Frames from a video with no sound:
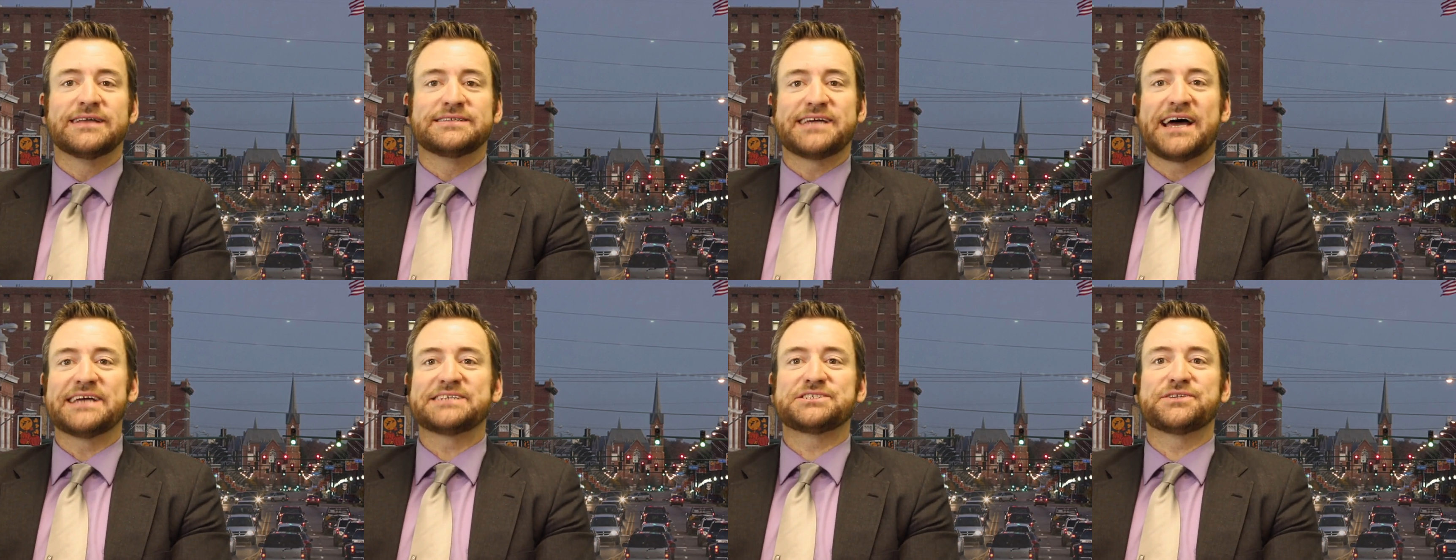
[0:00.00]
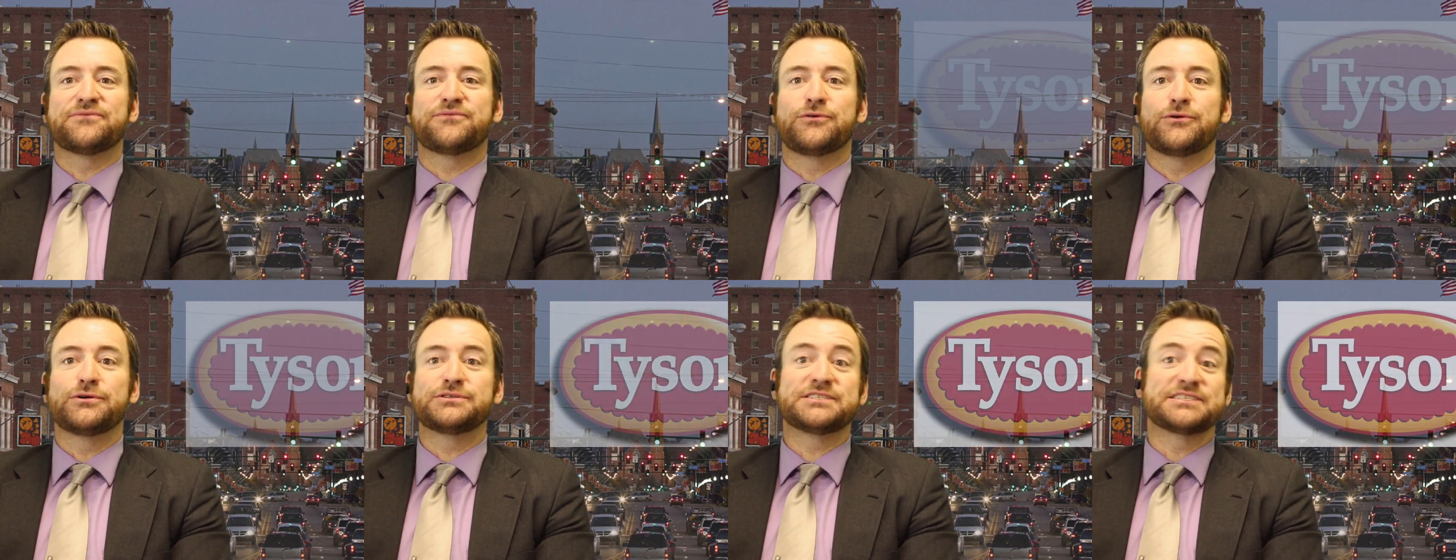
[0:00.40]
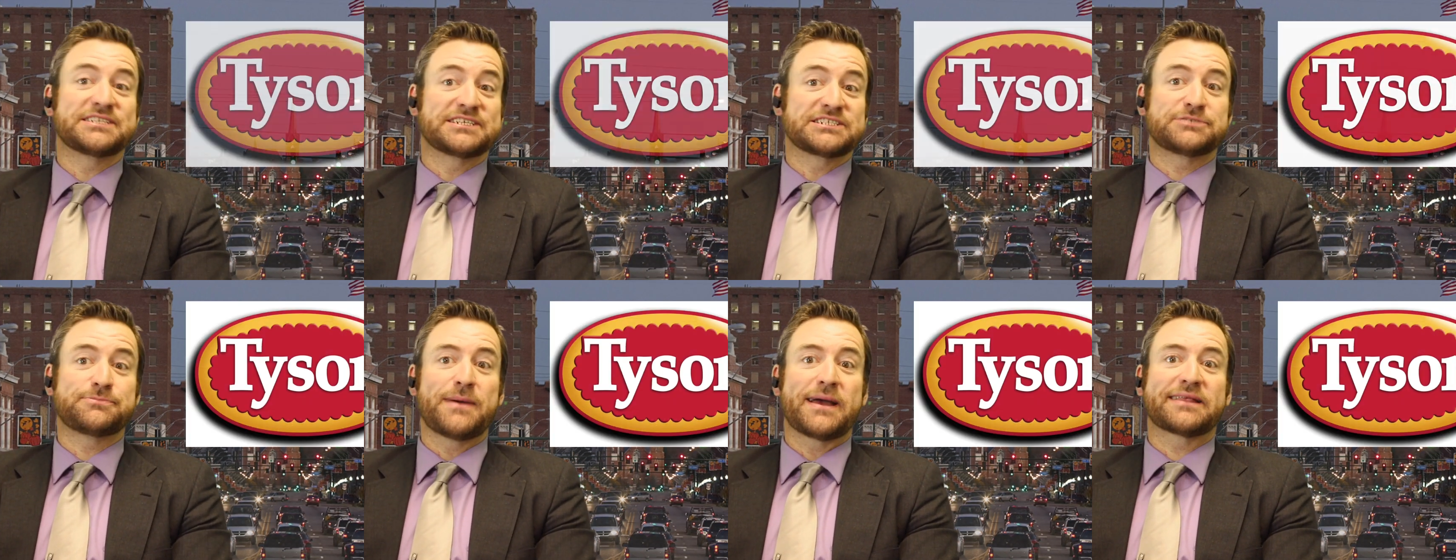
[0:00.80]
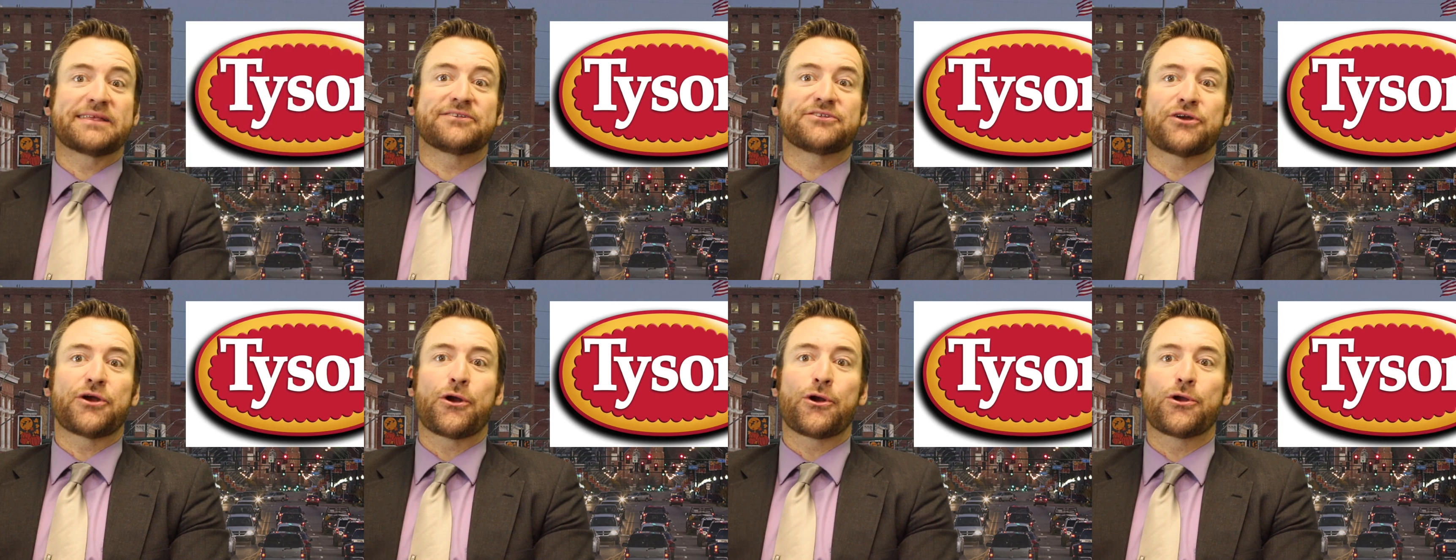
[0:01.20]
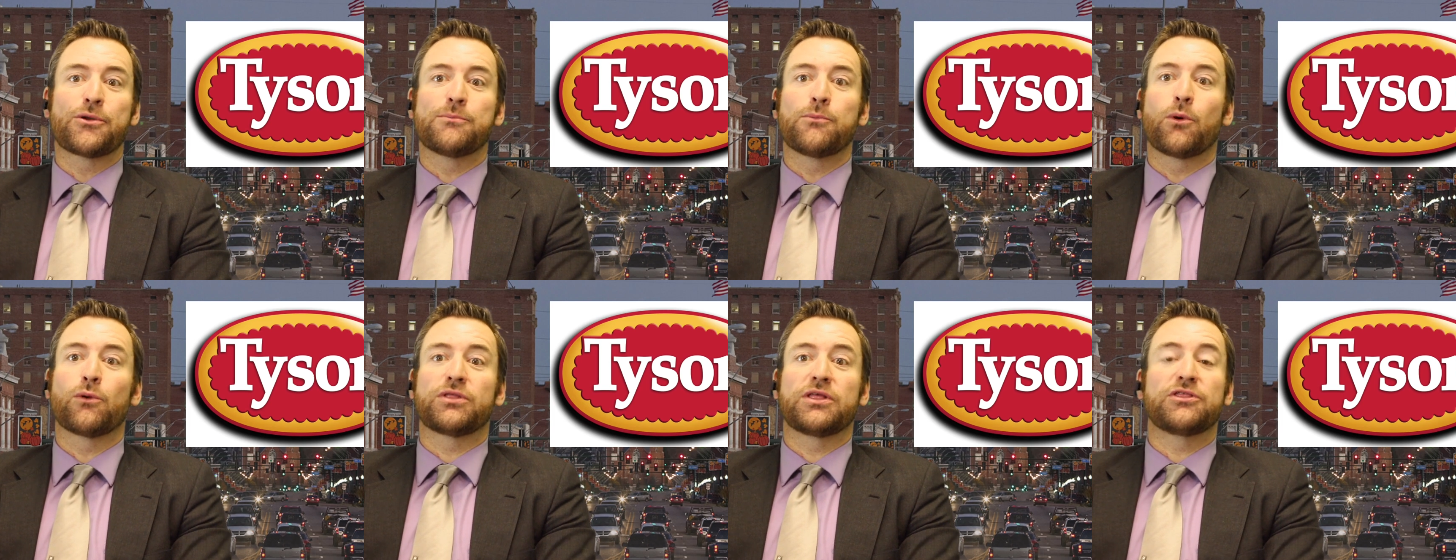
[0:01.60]
Tyson Foods is expected to earn
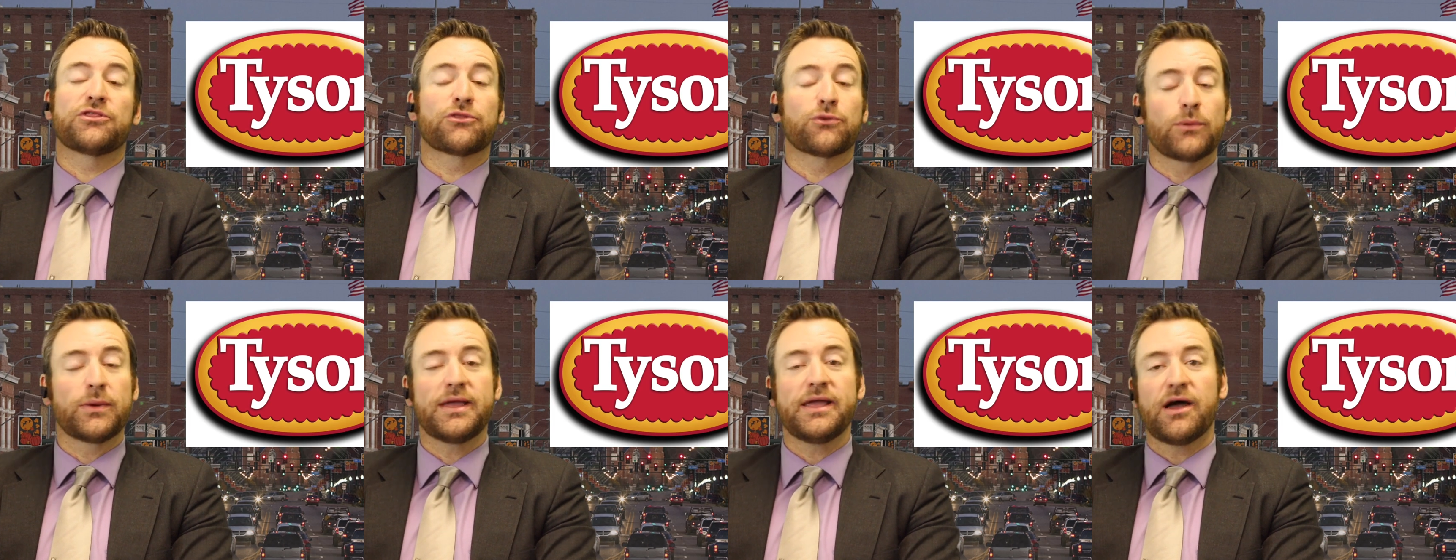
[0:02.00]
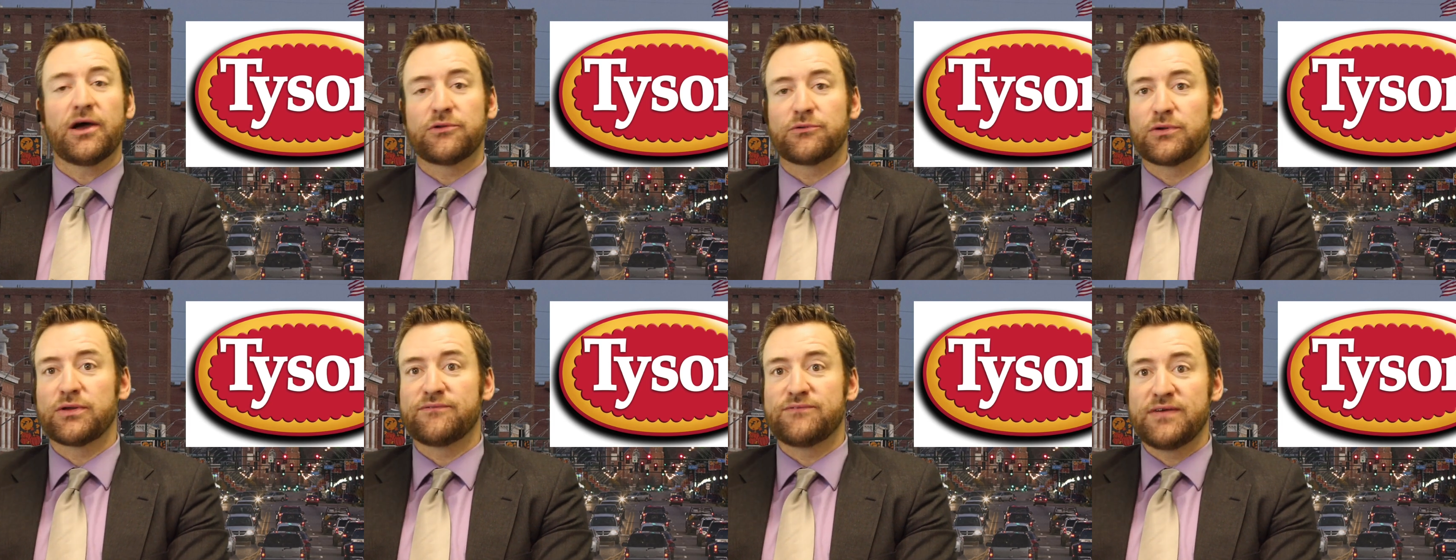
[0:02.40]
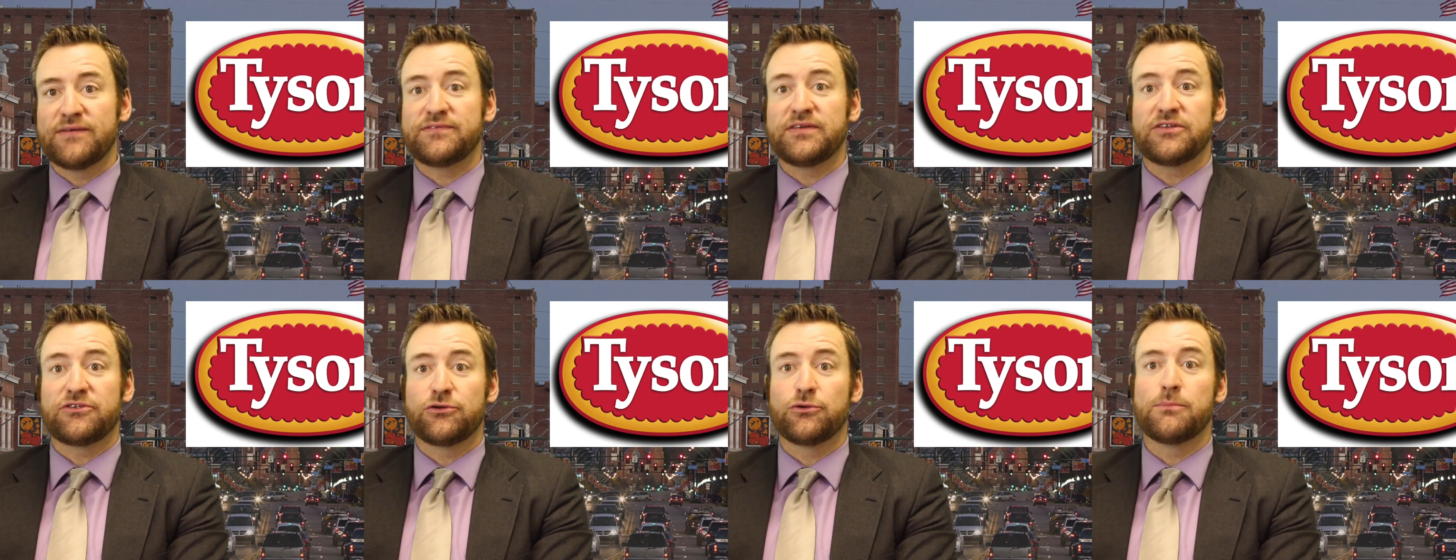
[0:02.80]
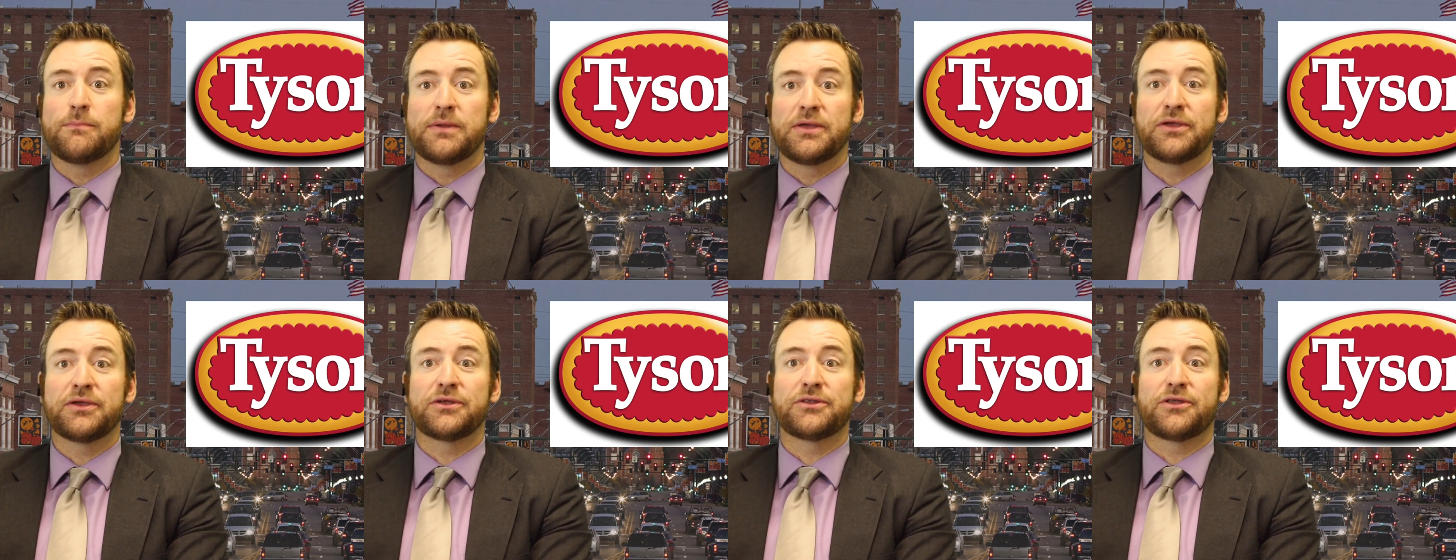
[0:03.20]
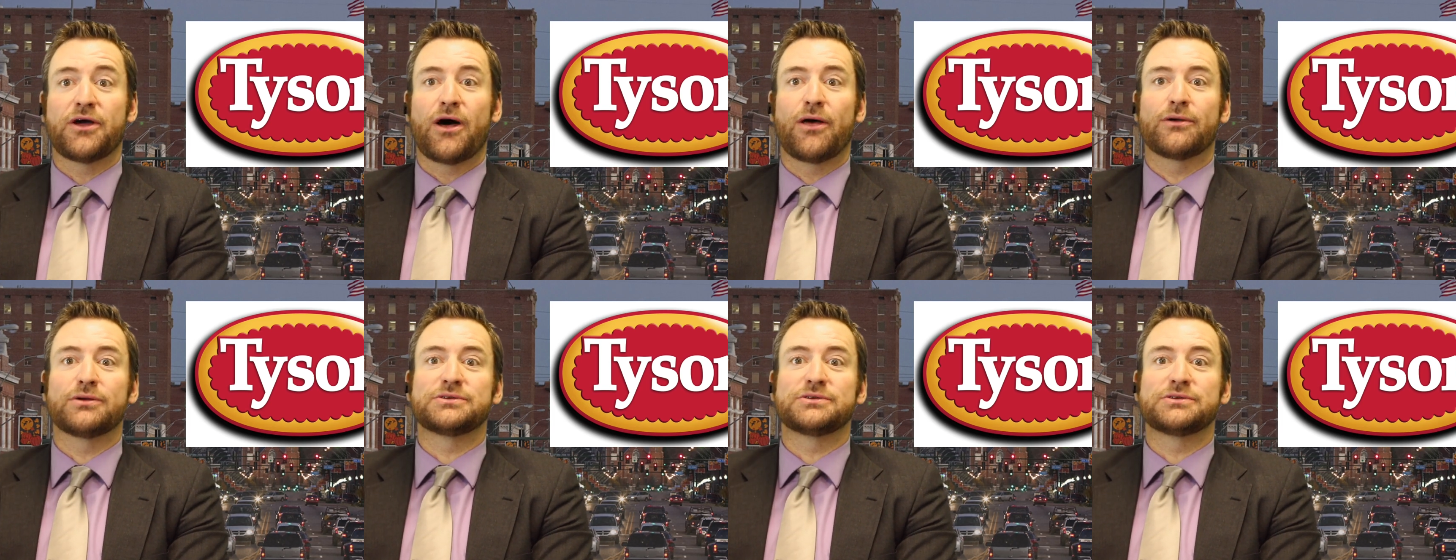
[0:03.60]
more than $352 million